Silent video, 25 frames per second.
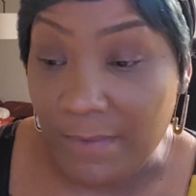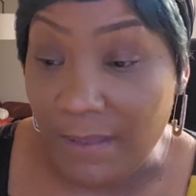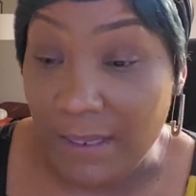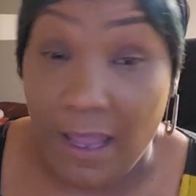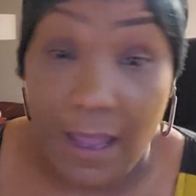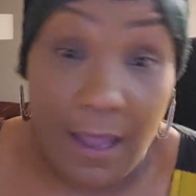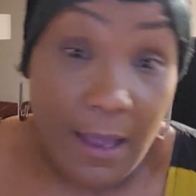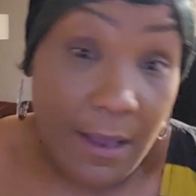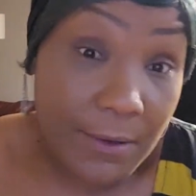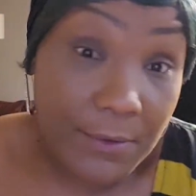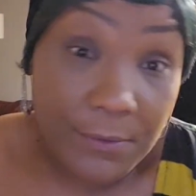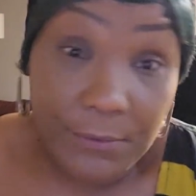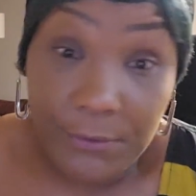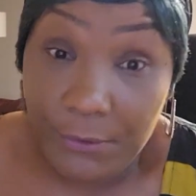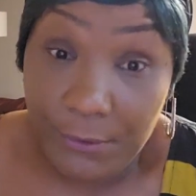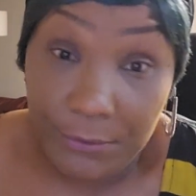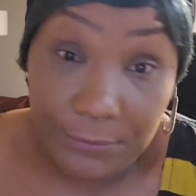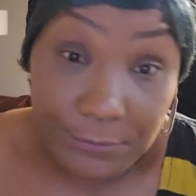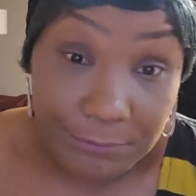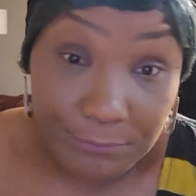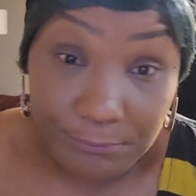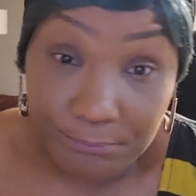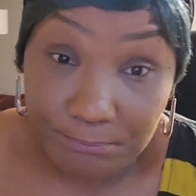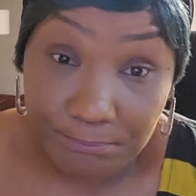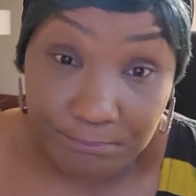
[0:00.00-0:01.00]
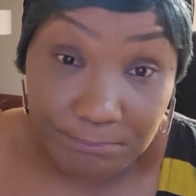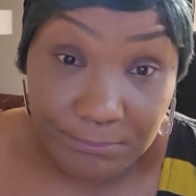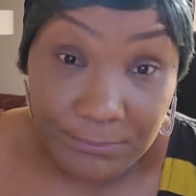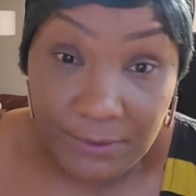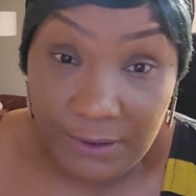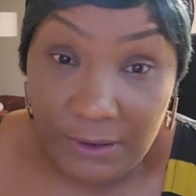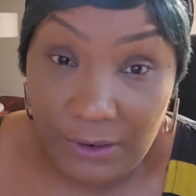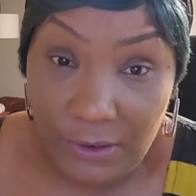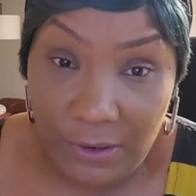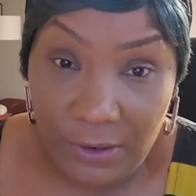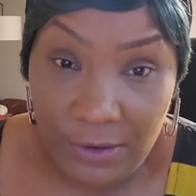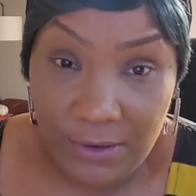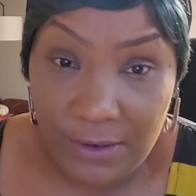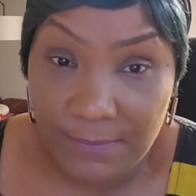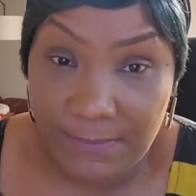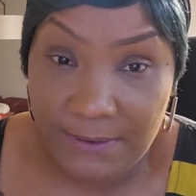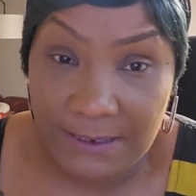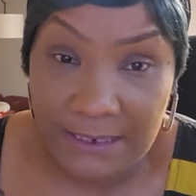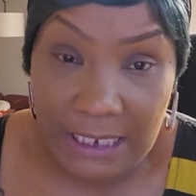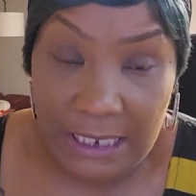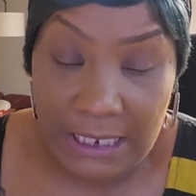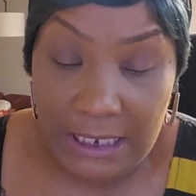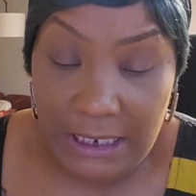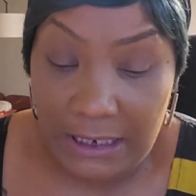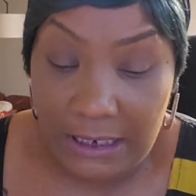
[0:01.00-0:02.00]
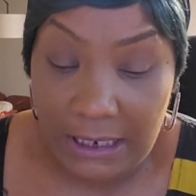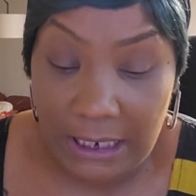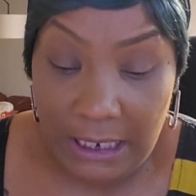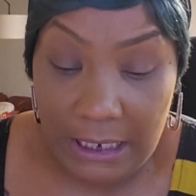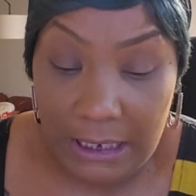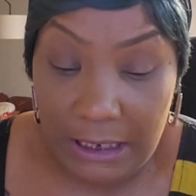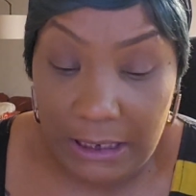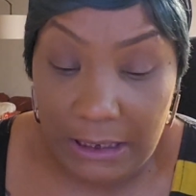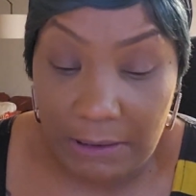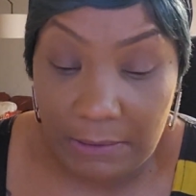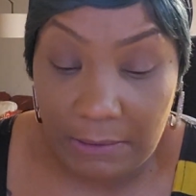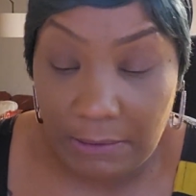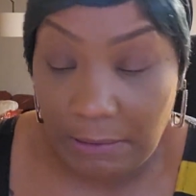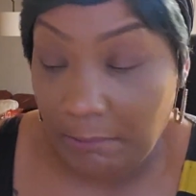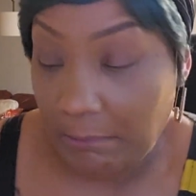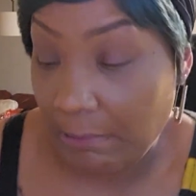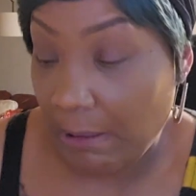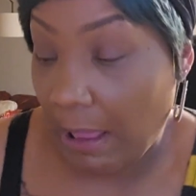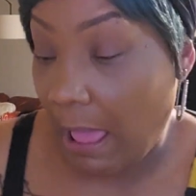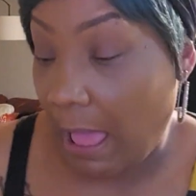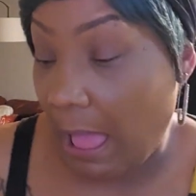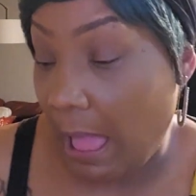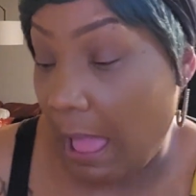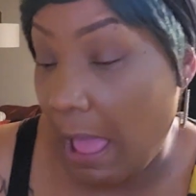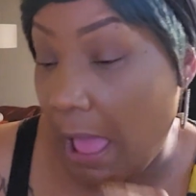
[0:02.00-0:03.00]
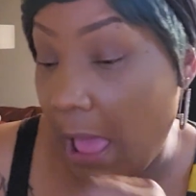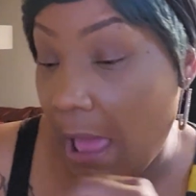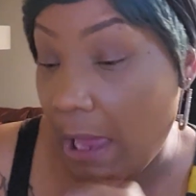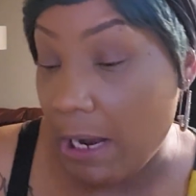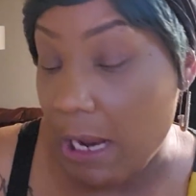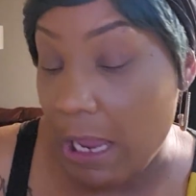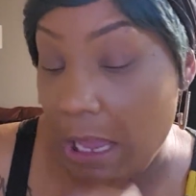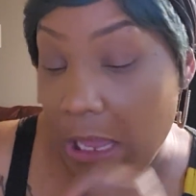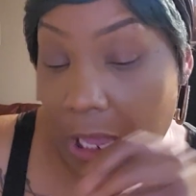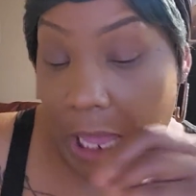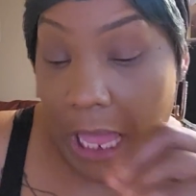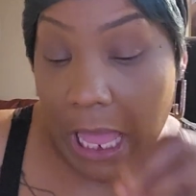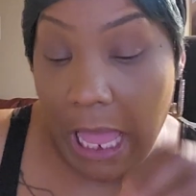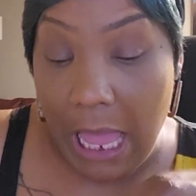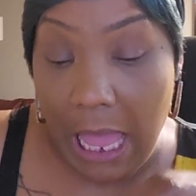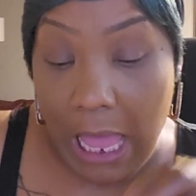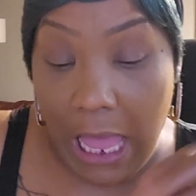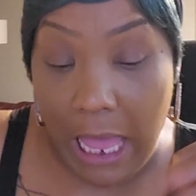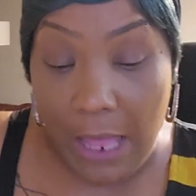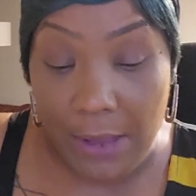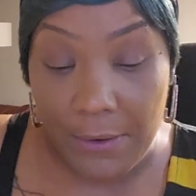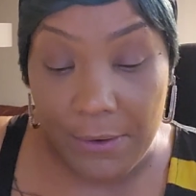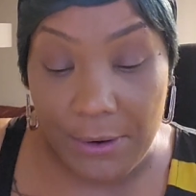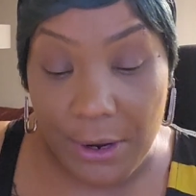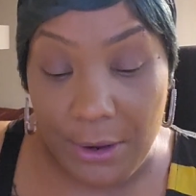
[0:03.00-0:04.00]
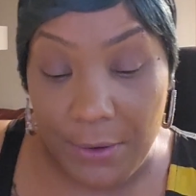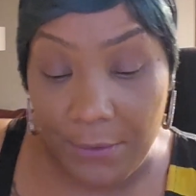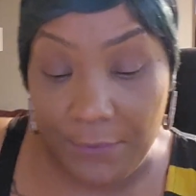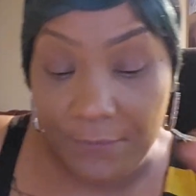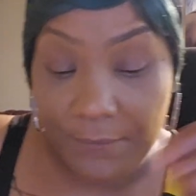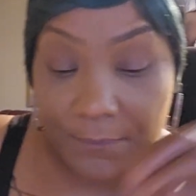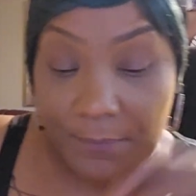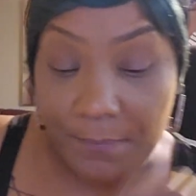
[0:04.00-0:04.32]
You know what I'm saying? I don't know.